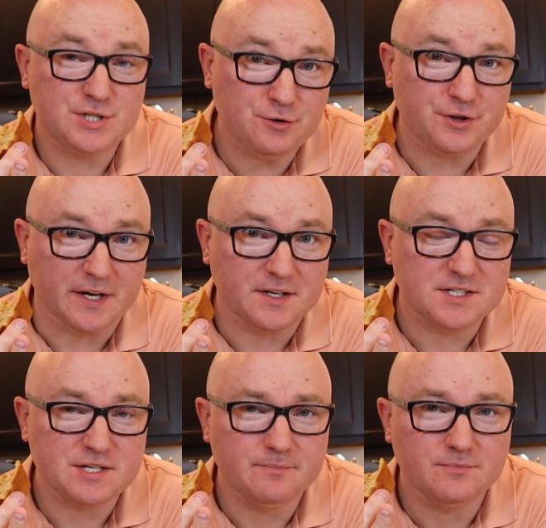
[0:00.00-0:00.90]
2
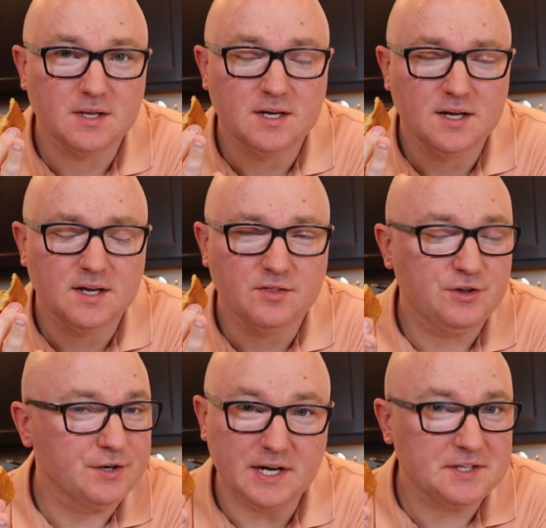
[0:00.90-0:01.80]
things,
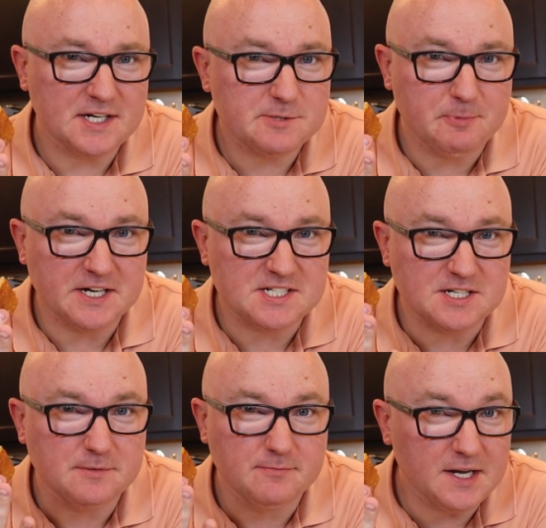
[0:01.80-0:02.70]
they're not that
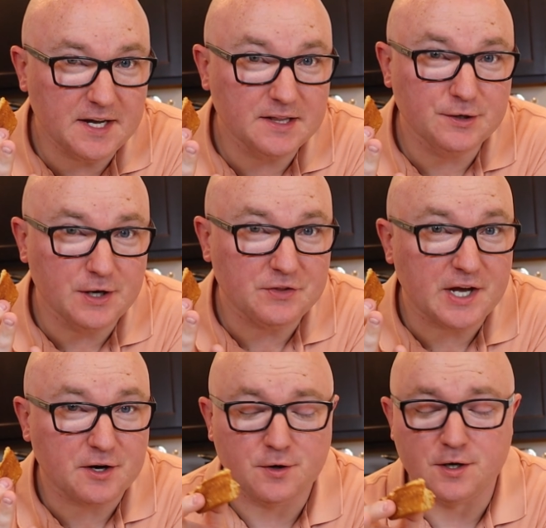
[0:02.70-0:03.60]
spicy and they're not that